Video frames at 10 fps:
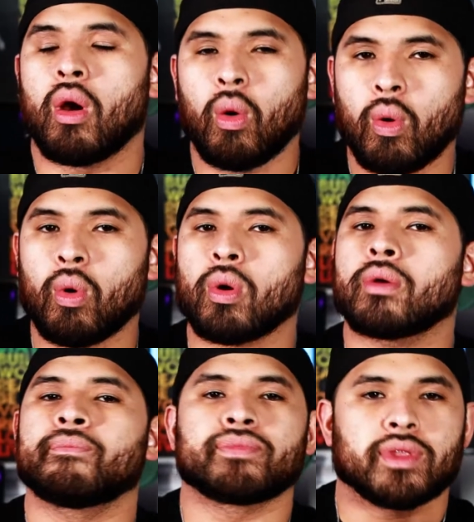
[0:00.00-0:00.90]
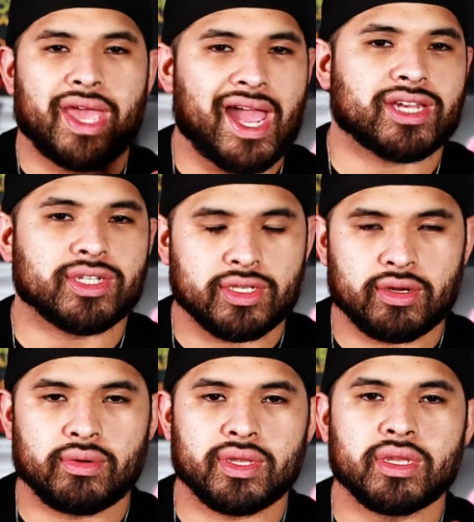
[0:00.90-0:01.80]
or actually
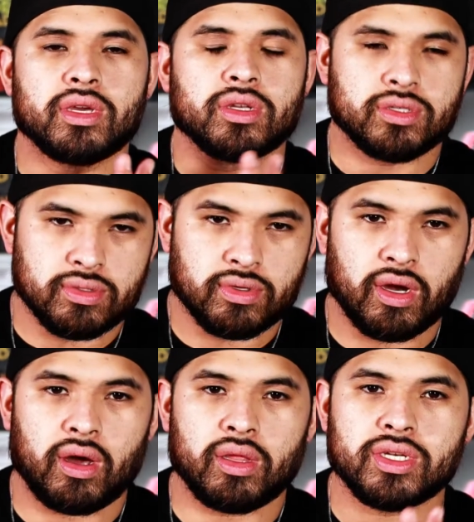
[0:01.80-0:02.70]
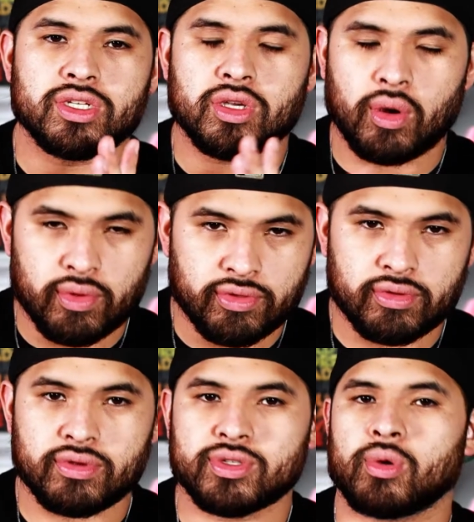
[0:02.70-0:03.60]
going to college, going through
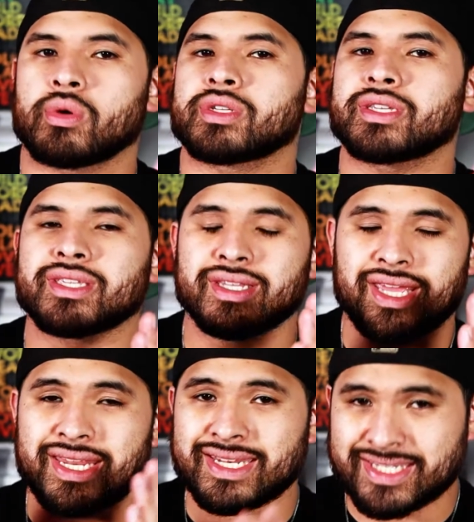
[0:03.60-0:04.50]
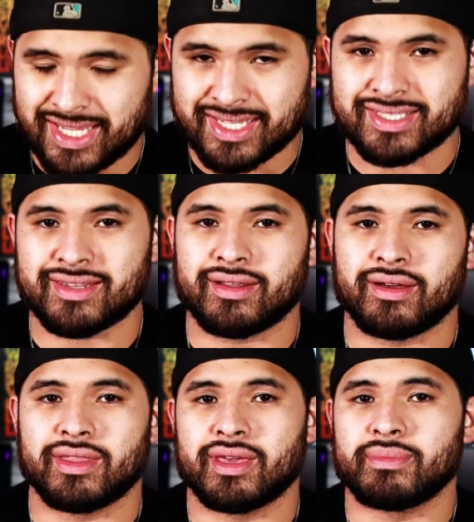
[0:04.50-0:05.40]
those courses and getting tested
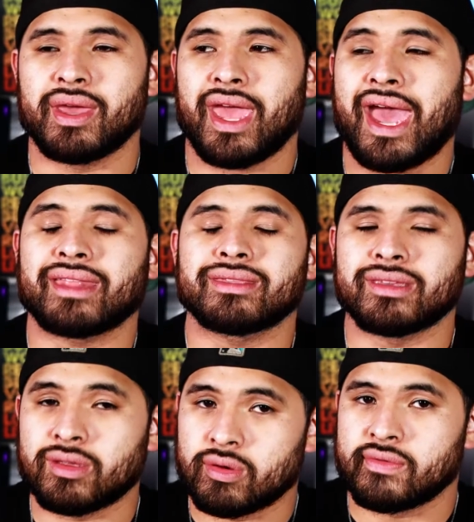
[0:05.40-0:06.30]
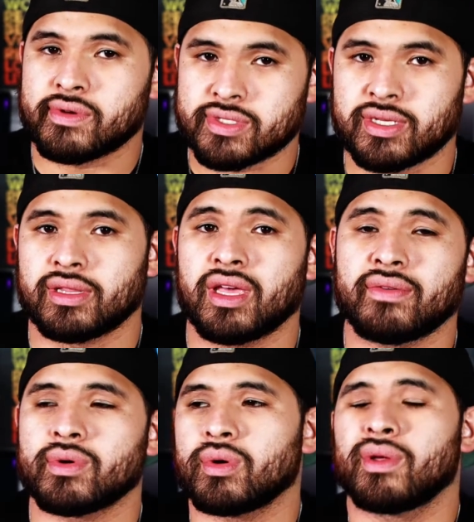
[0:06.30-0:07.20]
on them at the university
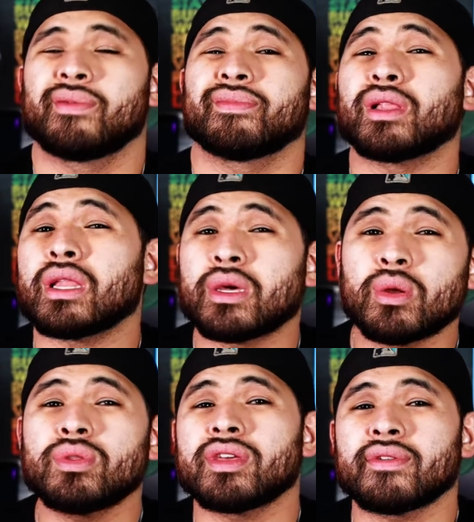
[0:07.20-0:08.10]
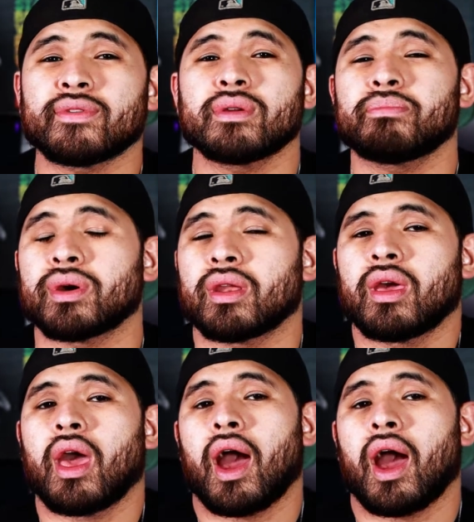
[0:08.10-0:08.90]
level. Little different, but